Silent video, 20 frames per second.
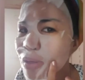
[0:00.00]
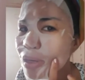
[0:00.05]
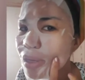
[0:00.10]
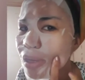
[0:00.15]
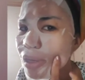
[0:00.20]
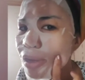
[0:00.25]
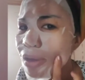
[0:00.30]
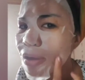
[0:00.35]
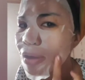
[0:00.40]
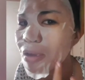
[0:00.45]

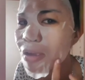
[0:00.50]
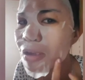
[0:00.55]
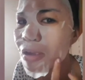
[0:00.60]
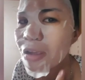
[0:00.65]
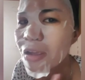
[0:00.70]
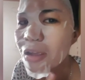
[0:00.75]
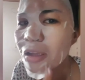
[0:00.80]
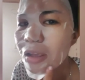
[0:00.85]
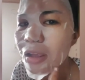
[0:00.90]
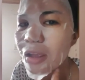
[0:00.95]
pretty
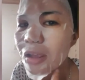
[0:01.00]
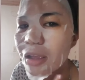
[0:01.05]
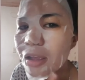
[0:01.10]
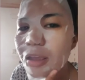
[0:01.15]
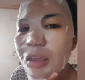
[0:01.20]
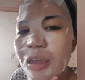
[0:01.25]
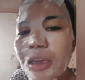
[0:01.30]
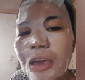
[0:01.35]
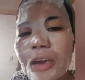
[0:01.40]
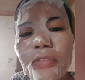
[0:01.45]

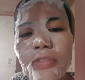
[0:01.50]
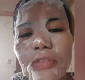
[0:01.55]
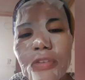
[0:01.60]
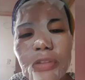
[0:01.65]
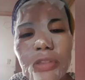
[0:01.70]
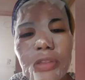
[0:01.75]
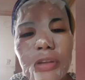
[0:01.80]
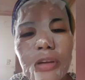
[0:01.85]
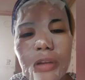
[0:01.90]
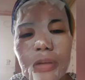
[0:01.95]

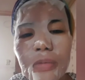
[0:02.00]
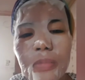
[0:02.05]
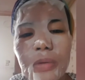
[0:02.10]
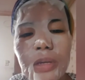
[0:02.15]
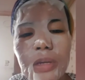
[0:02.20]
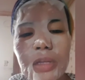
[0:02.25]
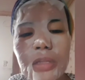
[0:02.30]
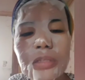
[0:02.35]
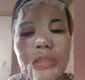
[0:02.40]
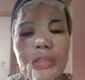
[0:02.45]
after 30
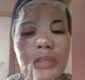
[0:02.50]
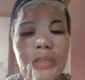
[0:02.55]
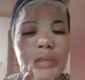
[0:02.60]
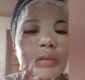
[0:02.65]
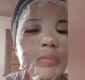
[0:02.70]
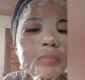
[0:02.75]
minutes.